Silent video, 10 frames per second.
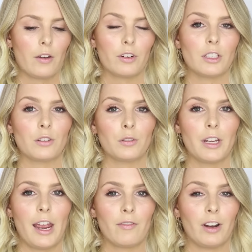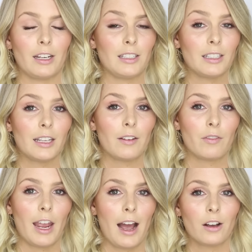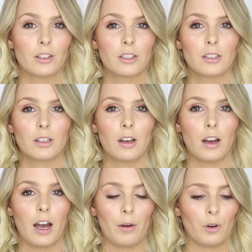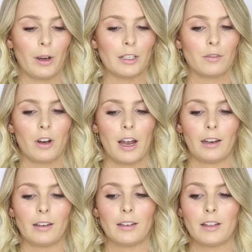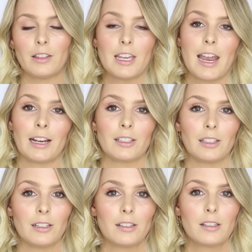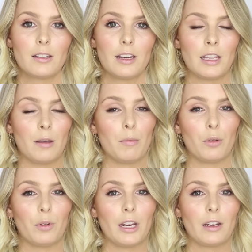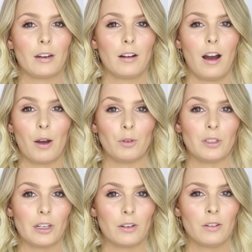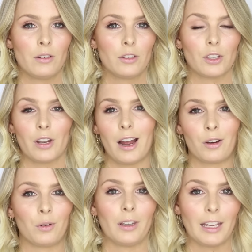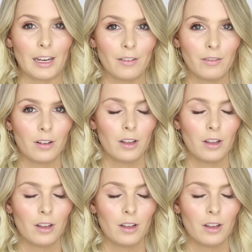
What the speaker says: Every single day if I did leave the house, I would always find the exits in the building I was in so that I could leave.